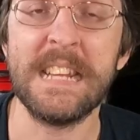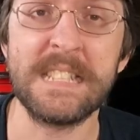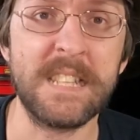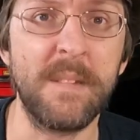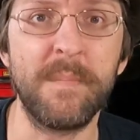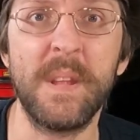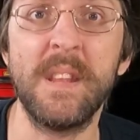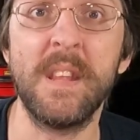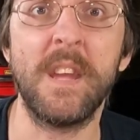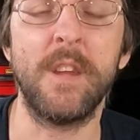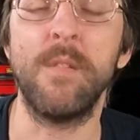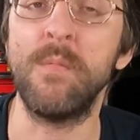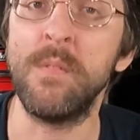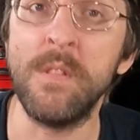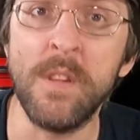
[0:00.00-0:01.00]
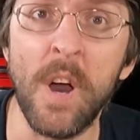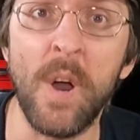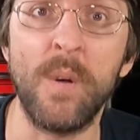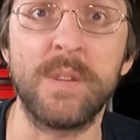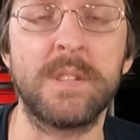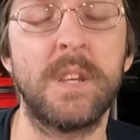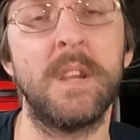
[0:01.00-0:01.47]
And something that you
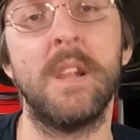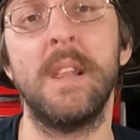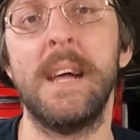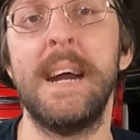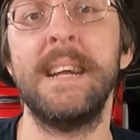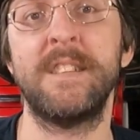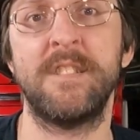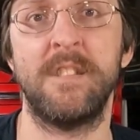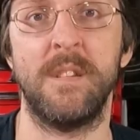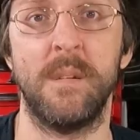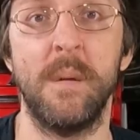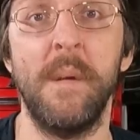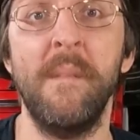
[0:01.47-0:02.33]
know is gonna last you.